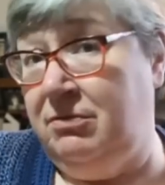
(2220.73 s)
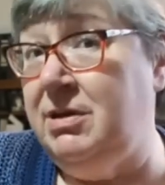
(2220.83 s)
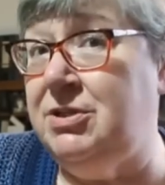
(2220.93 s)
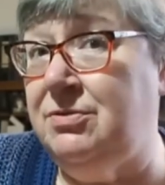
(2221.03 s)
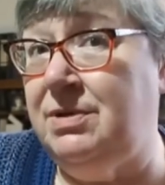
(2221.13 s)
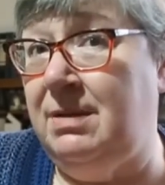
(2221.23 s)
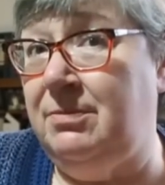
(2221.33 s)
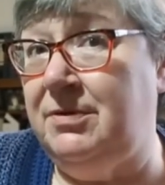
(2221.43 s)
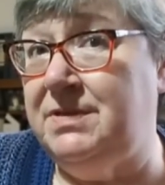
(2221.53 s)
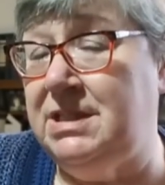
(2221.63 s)
your original
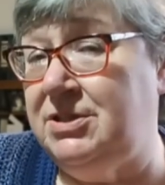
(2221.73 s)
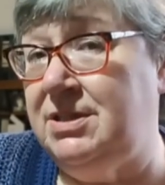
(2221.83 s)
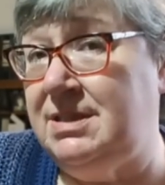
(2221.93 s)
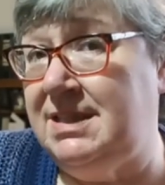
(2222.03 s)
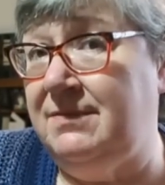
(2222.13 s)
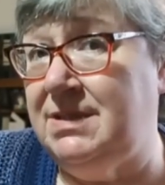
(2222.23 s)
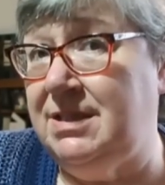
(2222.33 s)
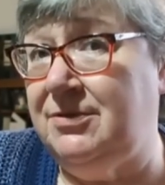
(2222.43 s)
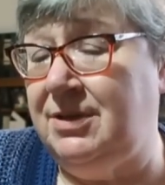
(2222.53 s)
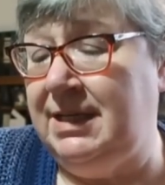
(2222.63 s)
number of stitches,
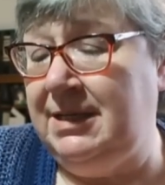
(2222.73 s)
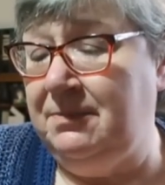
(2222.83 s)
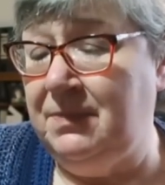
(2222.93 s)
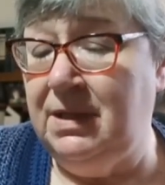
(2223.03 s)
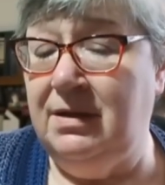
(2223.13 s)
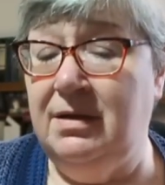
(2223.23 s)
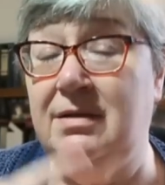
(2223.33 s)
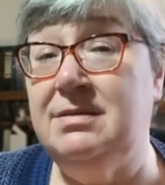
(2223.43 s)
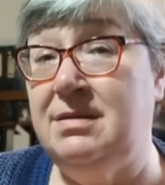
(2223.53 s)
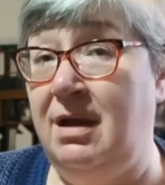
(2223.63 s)
73,
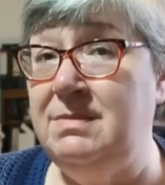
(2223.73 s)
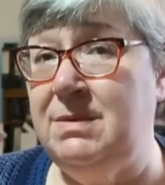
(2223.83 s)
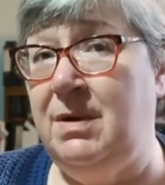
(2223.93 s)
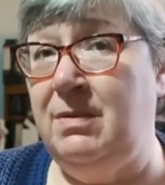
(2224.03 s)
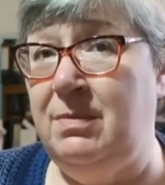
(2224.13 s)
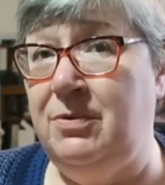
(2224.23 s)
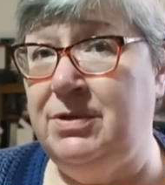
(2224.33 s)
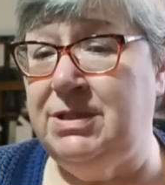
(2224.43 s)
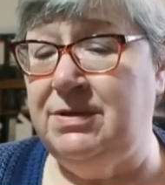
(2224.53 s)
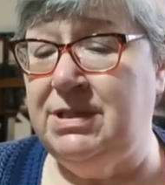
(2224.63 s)
times it by
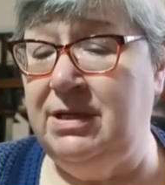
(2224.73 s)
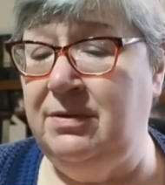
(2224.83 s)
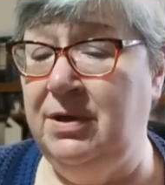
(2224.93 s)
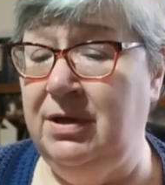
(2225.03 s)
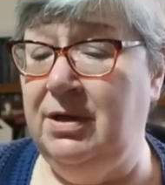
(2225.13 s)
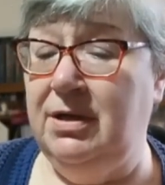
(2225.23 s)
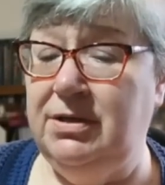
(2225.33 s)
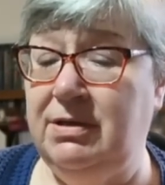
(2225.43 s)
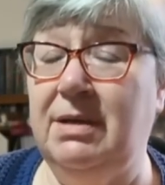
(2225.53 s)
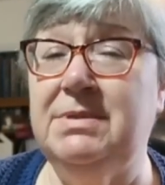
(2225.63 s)
1.22,
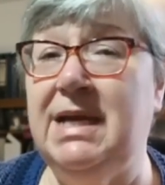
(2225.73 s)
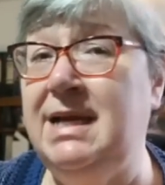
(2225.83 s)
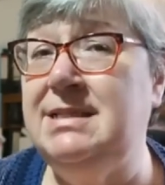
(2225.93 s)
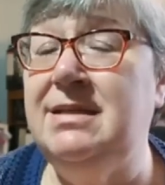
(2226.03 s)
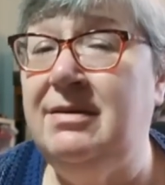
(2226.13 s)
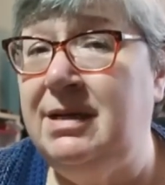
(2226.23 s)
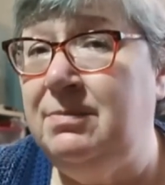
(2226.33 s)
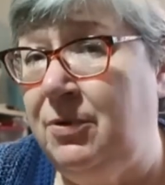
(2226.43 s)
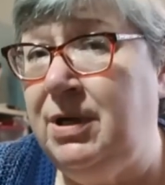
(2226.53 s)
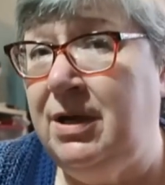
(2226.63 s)
you come to
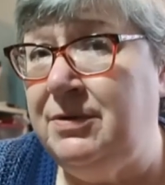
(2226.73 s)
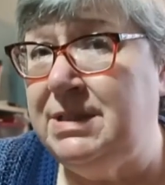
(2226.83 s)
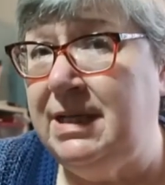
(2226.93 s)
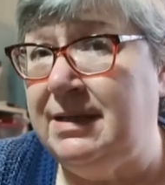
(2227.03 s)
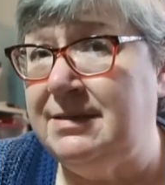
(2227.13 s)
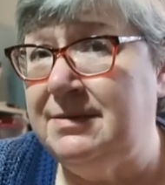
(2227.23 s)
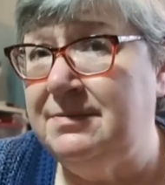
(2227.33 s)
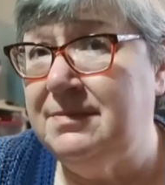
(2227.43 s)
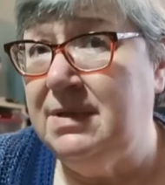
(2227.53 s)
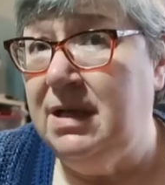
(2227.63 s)
89.06,
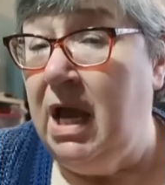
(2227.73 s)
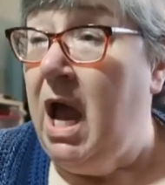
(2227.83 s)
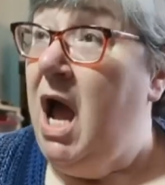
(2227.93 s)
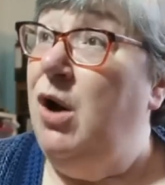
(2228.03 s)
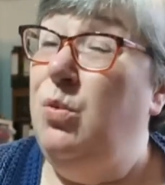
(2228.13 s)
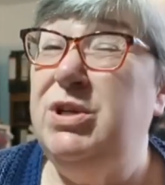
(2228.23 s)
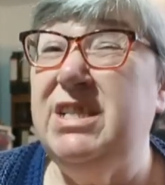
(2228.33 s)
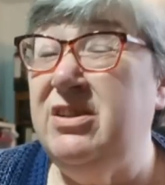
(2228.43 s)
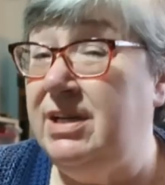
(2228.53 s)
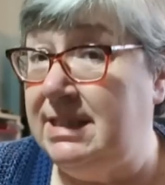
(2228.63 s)
which
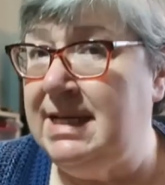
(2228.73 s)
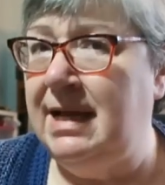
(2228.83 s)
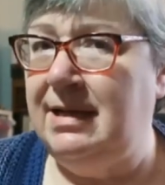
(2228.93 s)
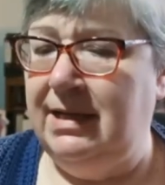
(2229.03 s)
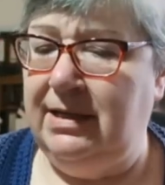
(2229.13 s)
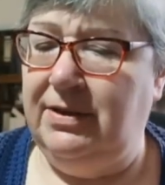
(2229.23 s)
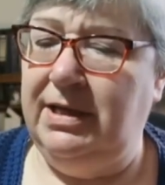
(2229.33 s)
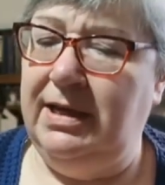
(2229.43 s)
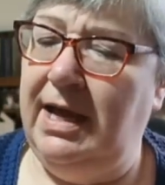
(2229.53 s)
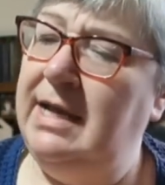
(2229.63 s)
is not exactly
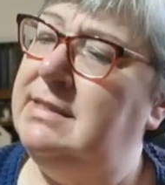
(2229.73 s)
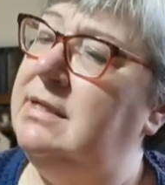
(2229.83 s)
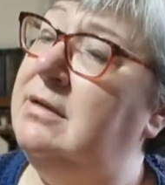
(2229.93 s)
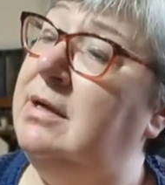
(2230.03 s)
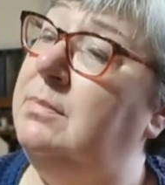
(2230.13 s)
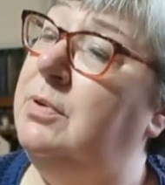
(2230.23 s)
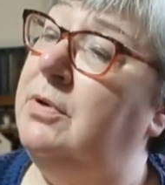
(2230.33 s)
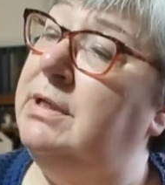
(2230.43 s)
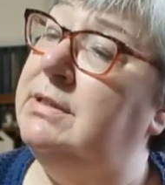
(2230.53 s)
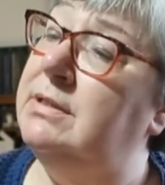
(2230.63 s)
the
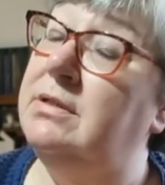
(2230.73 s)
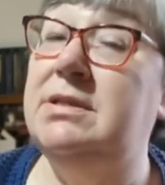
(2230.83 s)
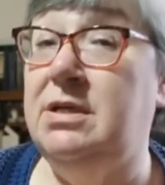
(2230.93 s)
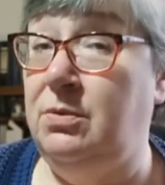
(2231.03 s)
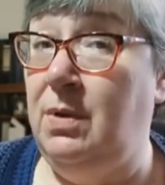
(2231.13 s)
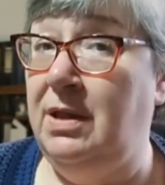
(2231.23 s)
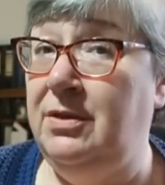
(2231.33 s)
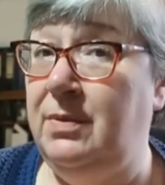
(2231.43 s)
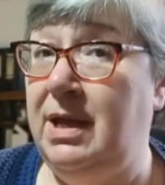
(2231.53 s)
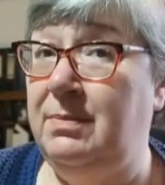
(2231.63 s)

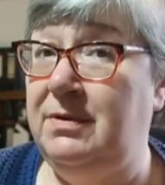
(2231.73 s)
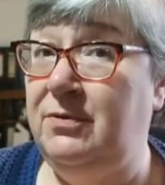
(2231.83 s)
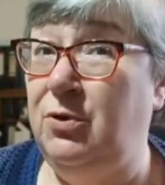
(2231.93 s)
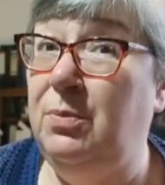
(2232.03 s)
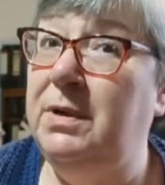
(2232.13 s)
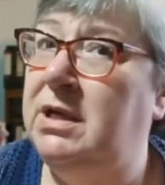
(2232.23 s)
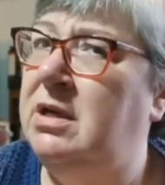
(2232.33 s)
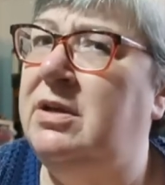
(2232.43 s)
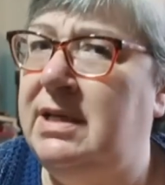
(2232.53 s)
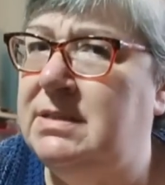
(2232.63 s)
89.21 that we had before, but
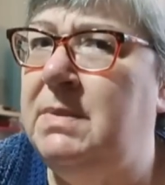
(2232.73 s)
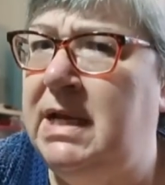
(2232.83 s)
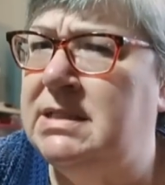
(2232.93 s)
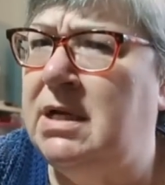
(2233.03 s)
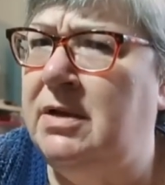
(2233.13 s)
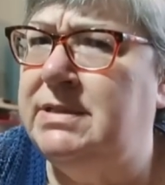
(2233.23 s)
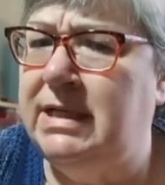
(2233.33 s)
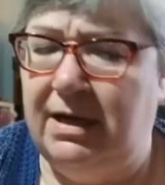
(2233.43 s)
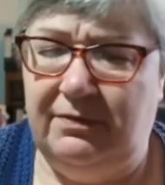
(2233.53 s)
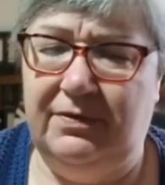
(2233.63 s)
goodness me, it's close
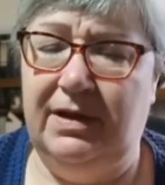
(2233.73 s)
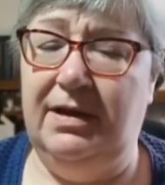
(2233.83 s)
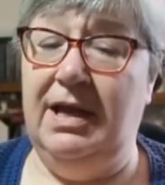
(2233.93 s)
enough.